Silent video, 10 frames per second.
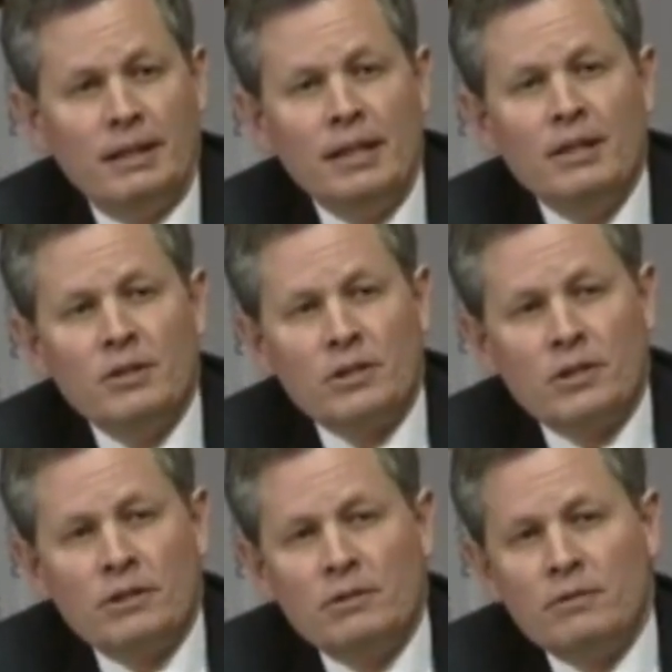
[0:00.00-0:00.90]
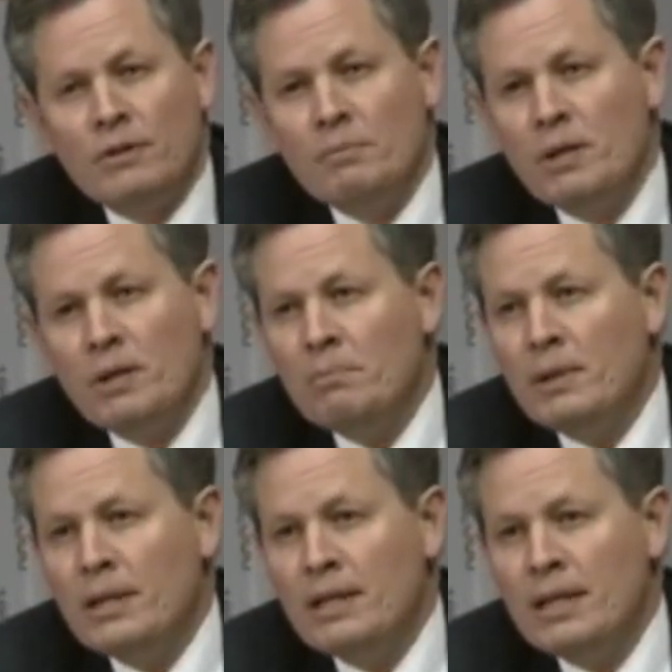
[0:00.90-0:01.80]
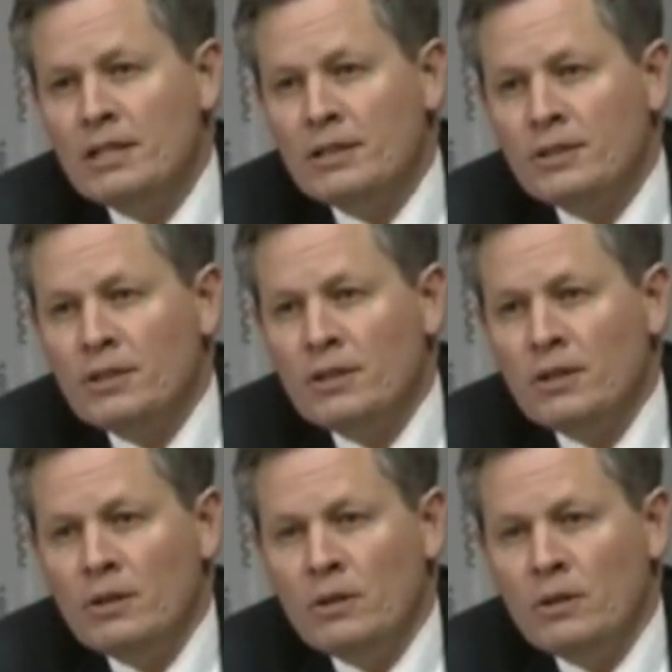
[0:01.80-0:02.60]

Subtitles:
leaders from the European nations